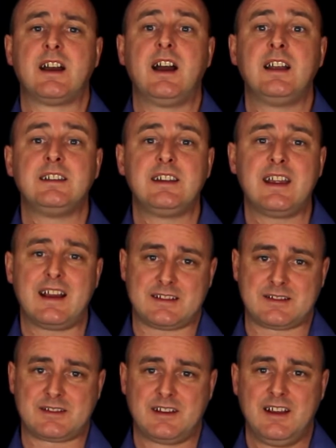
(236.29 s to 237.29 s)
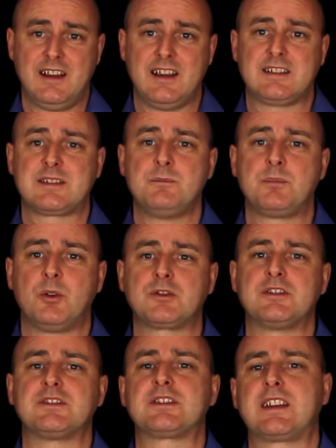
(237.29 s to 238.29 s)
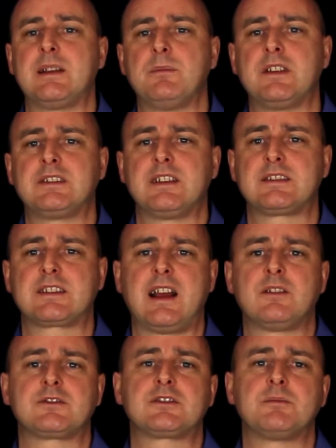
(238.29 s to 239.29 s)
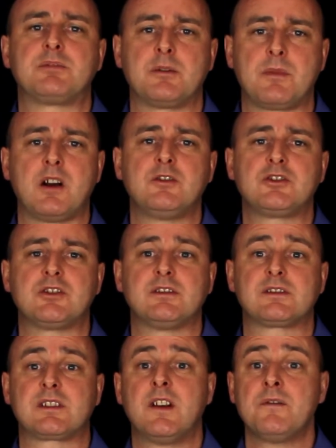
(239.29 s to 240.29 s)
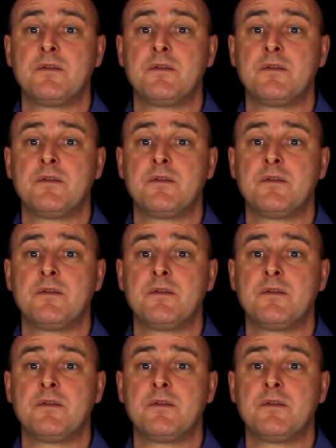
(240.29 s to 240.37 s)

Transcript: And yes, it's important to keep the discounts, the promotions,